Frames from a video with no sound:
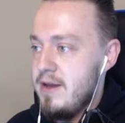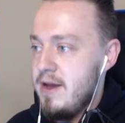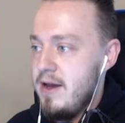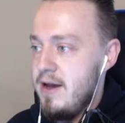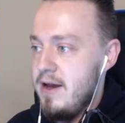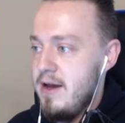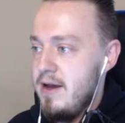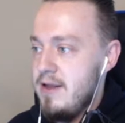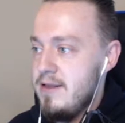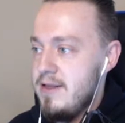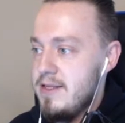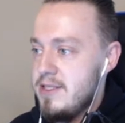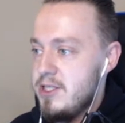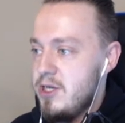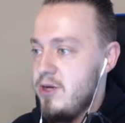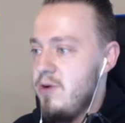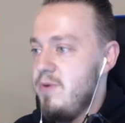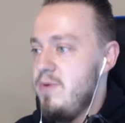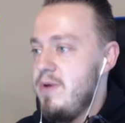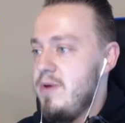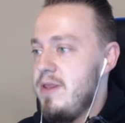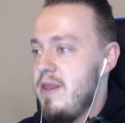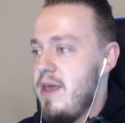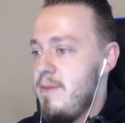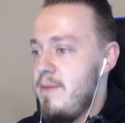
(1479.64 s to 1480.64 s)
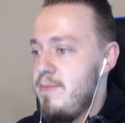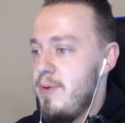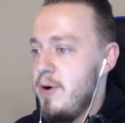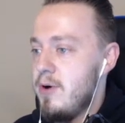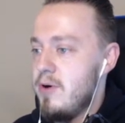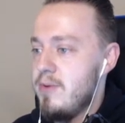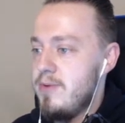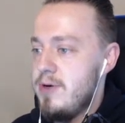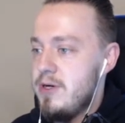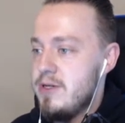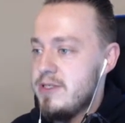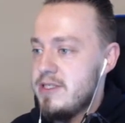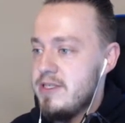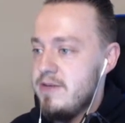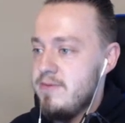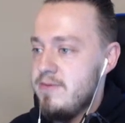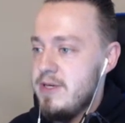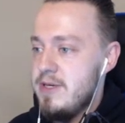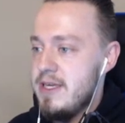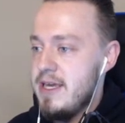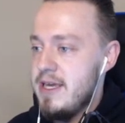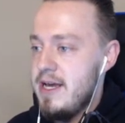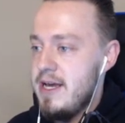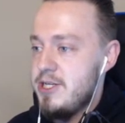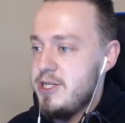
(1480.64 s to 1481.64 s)
Let's go with a Pokeball, see if we
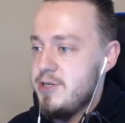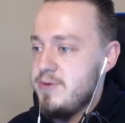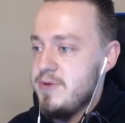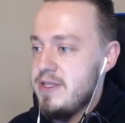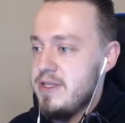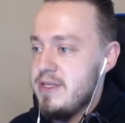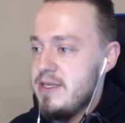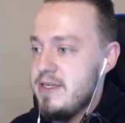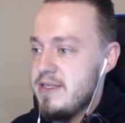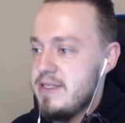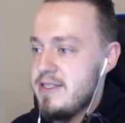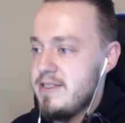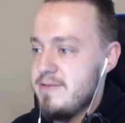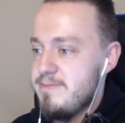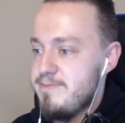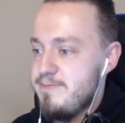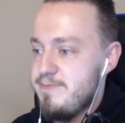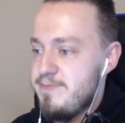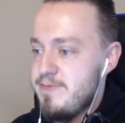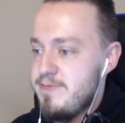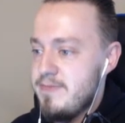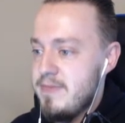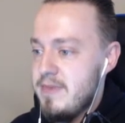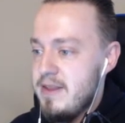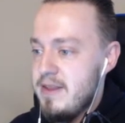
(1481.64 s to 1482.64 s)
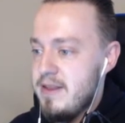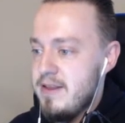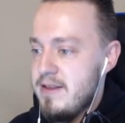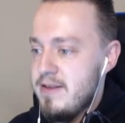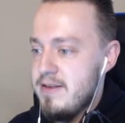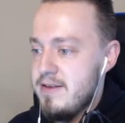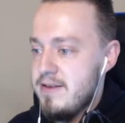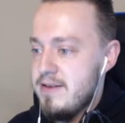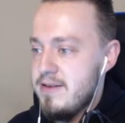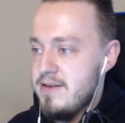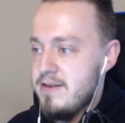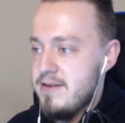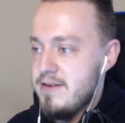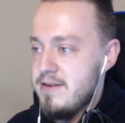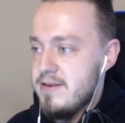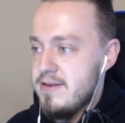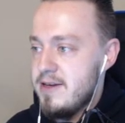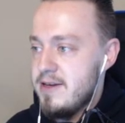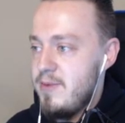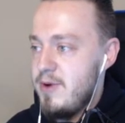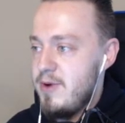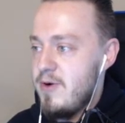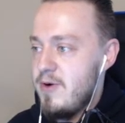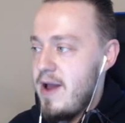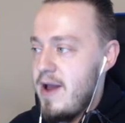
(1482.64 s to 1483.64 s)
can catch it with this.
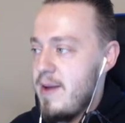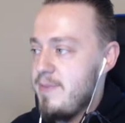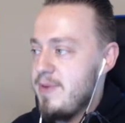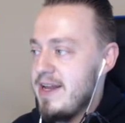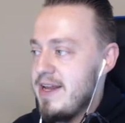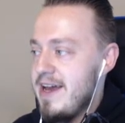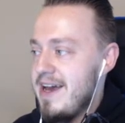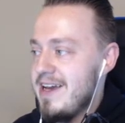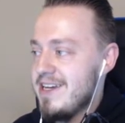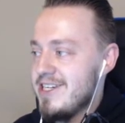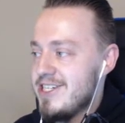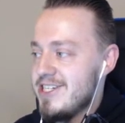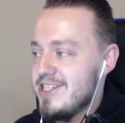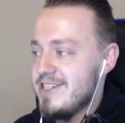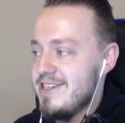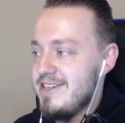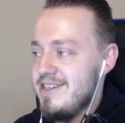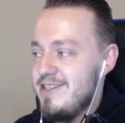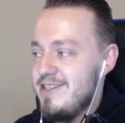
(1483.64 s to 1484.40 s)
Come on, Rapidash.